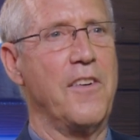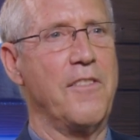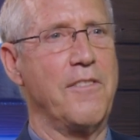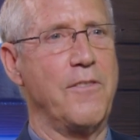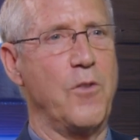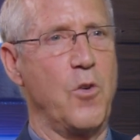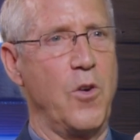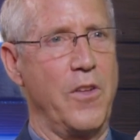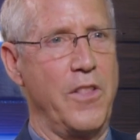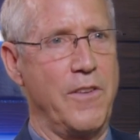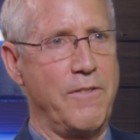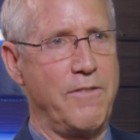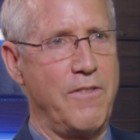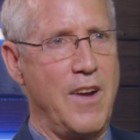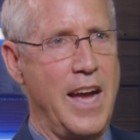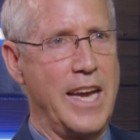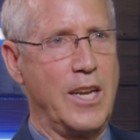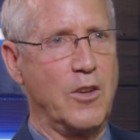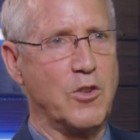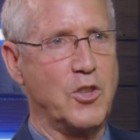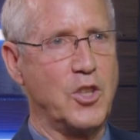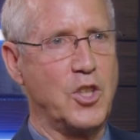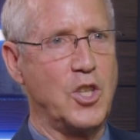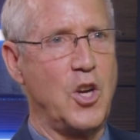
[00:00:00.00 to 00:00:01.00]
for the
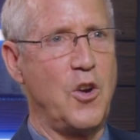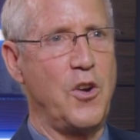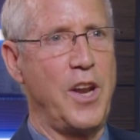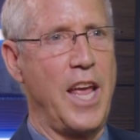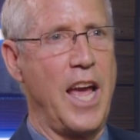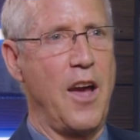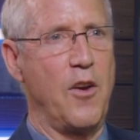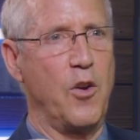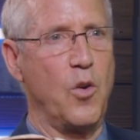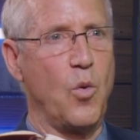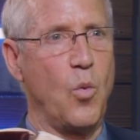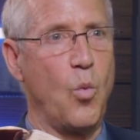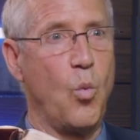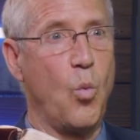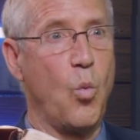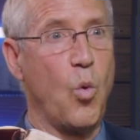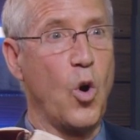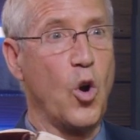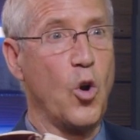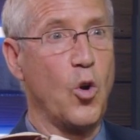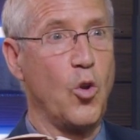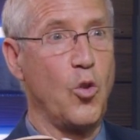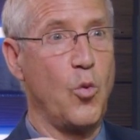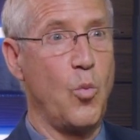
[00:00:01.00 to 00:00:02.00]
final showdown
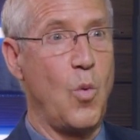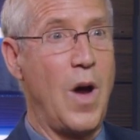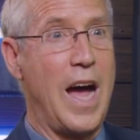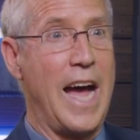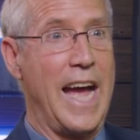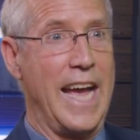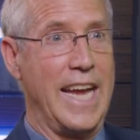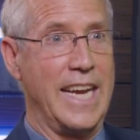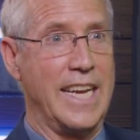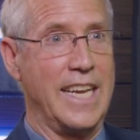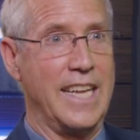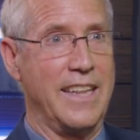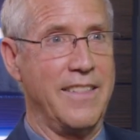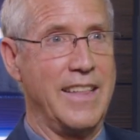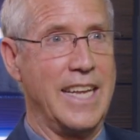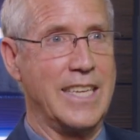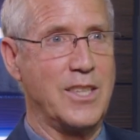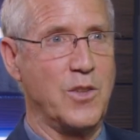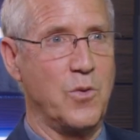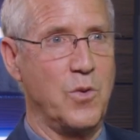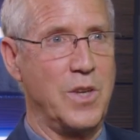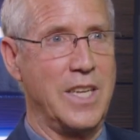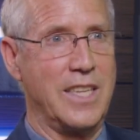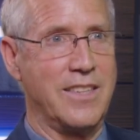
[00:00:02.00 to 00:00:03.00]
worldwide.
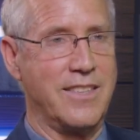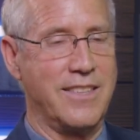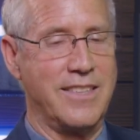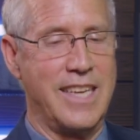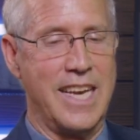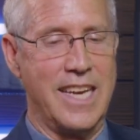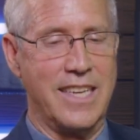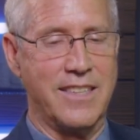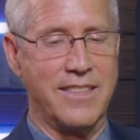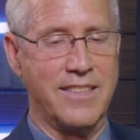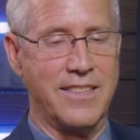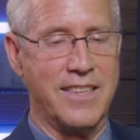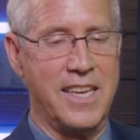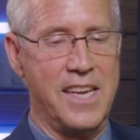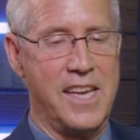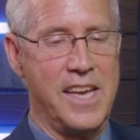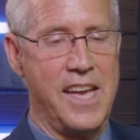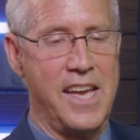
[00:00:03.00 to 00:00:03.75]
That's what it says.